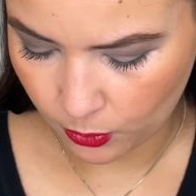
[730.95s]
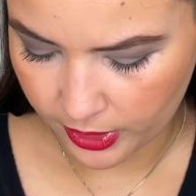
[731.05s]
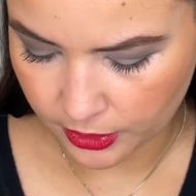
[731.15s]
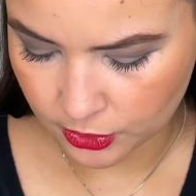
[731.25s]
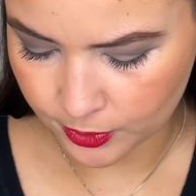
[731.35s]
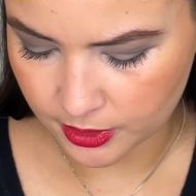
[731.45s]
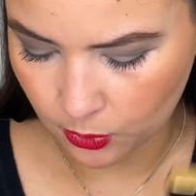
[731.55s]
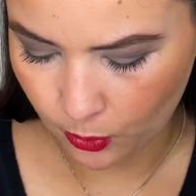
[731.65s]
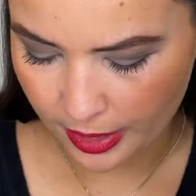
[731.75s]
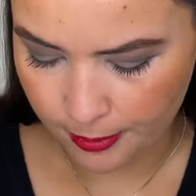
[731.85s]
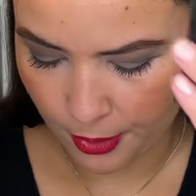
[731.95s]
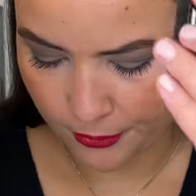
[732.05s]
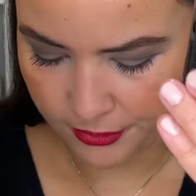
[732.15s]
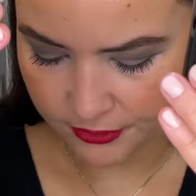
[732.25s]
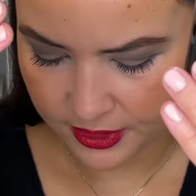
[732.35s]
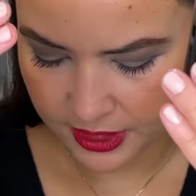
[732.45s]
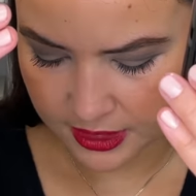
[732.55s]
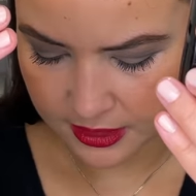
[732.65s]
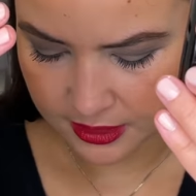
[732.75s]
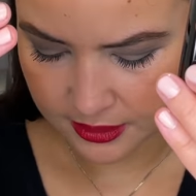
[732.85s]
What I'll do is I'll weigh both of
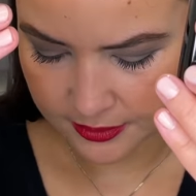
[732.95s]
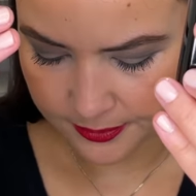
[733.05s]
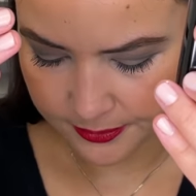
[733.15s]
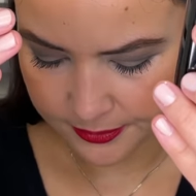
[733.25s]
these